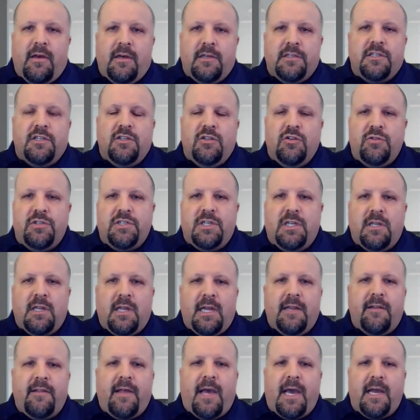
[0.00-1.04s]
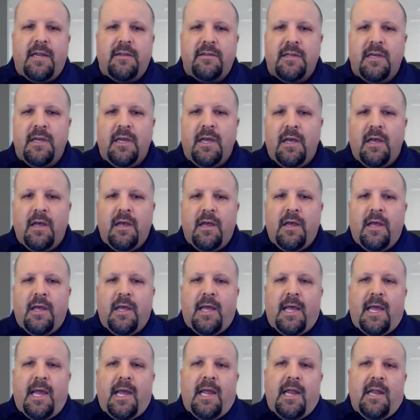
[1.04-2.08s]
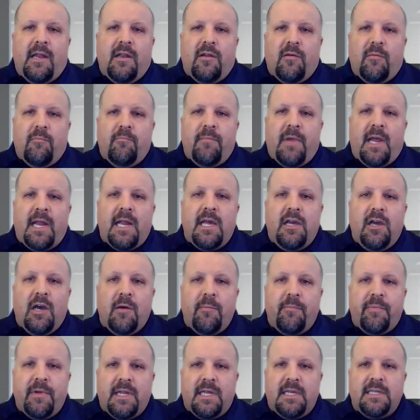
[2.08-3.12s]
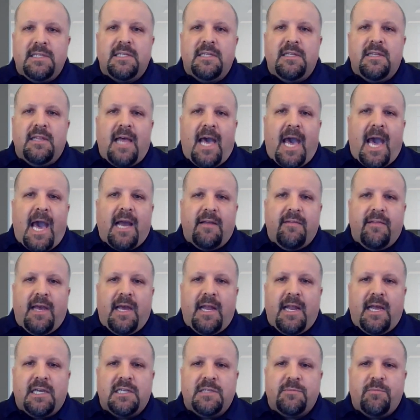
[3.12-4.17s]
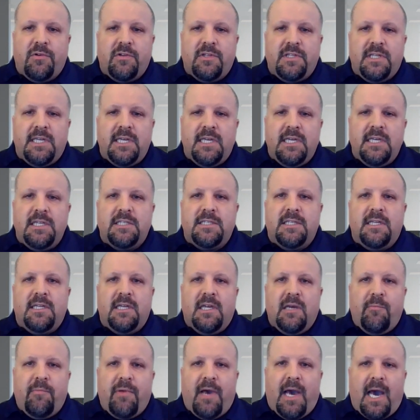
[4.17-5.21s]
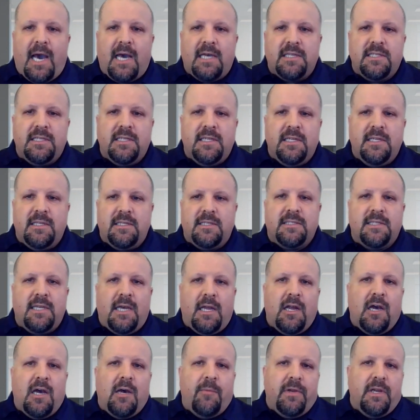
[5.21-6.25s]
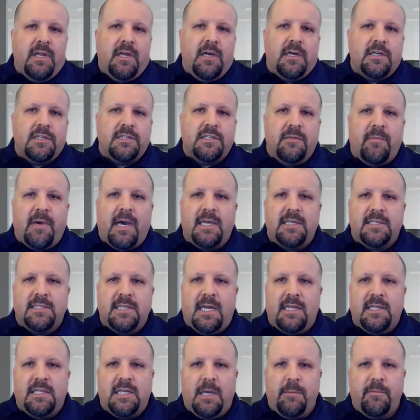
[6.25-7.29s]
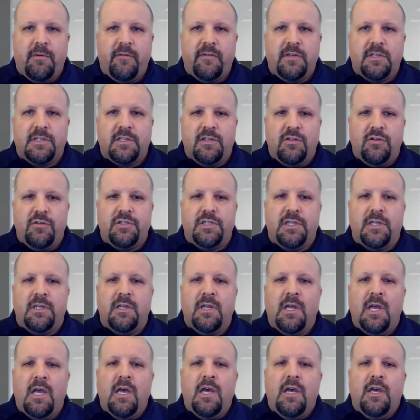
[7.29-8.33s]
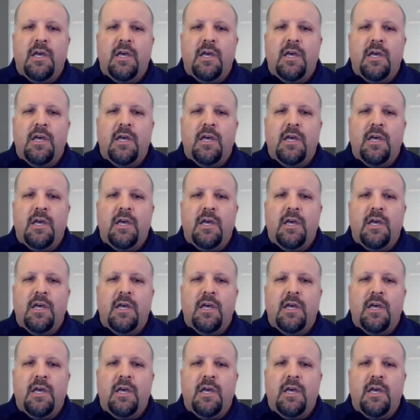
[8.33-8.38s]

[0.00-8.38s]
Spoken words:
a solution like that. And many companies lack that expertise and capacity to set up and customize that type of a solution.